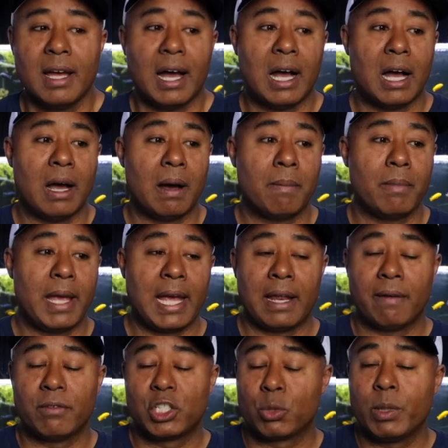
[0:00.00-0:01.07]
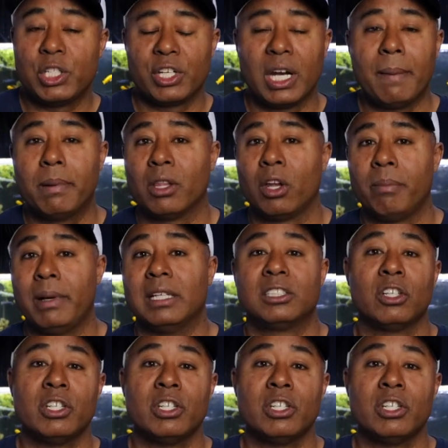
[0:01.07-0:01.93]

and switch it up a little bit.